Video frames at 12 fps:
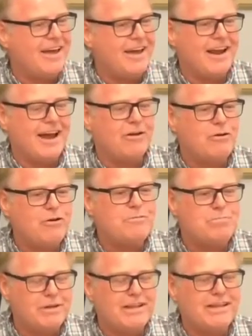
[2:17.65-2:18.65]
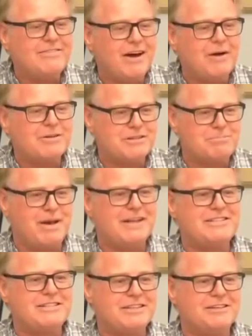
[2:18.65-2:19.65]
And I couldn't believe how
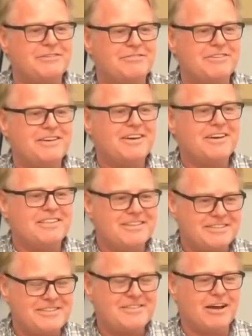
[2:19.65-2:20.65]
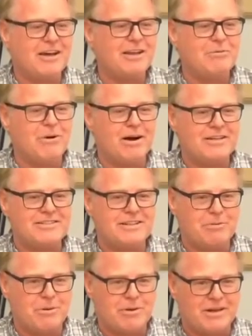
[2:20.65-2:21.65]
expensive this study was
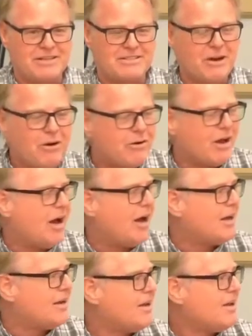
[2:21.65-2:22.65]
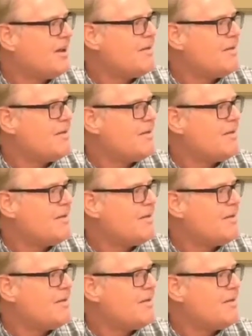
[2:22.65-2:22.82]
that we were going to start on,